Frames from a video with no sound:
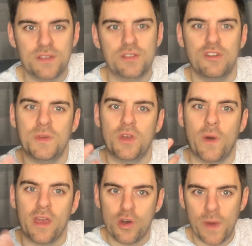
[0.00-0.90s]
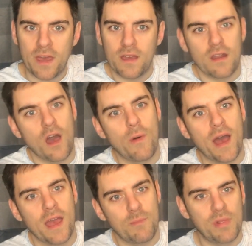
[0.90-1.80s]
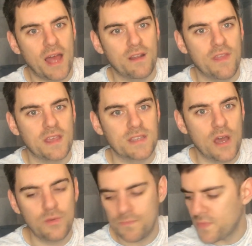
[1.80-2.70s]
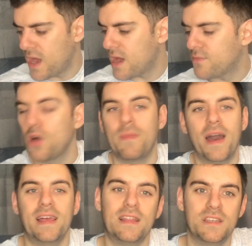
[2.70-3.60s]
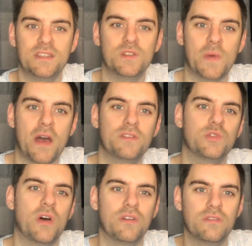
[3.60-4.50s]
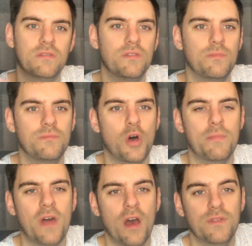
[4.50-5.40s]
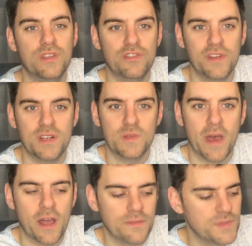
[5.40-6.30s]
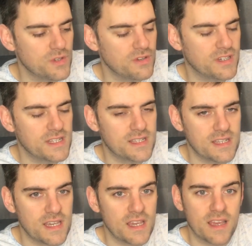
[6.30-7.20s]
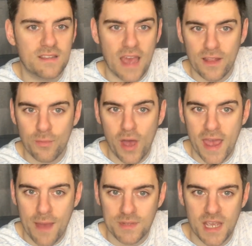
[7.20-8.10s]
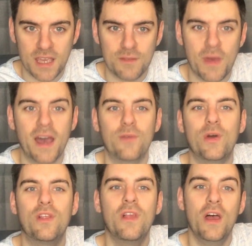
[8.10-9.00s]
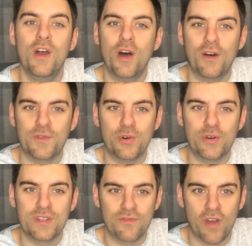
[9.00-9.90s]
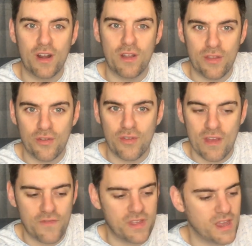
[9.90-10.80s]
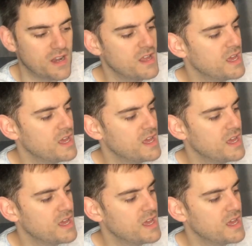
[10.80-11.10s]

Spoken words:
It's going to be quite quick on how I plan things out. I've got my list as well, so I'll pop that on the screen as well so you can see exactly what I am taking, but I will of course run through everything.